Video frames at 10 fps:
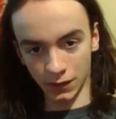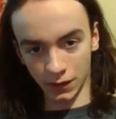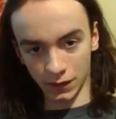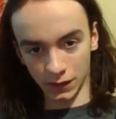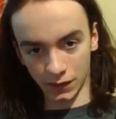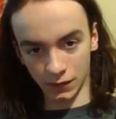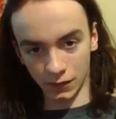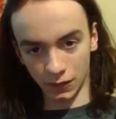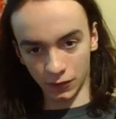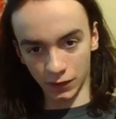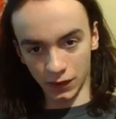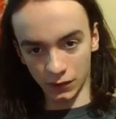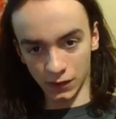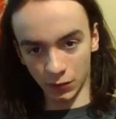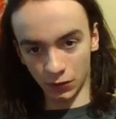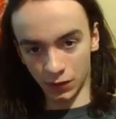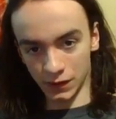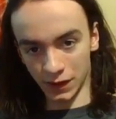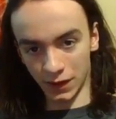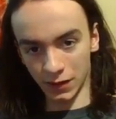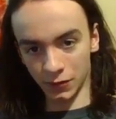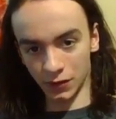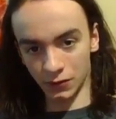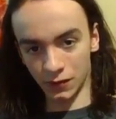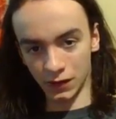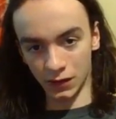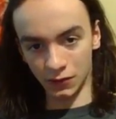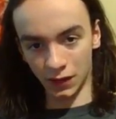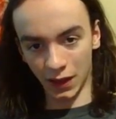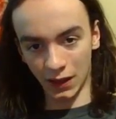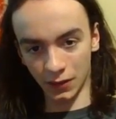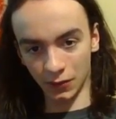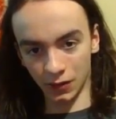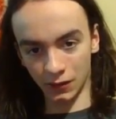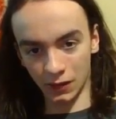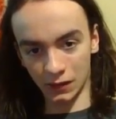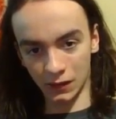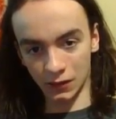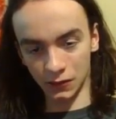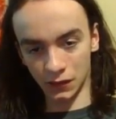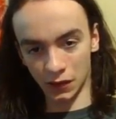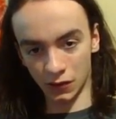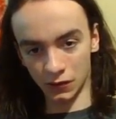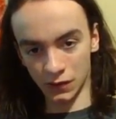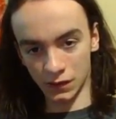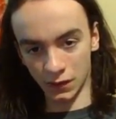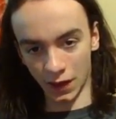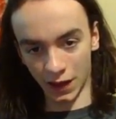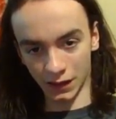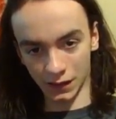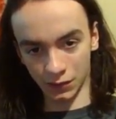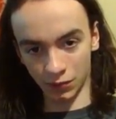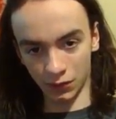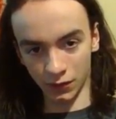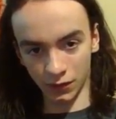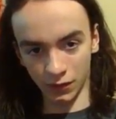Is it only usable one time? Are you in the UK where you need to use codes to access porn?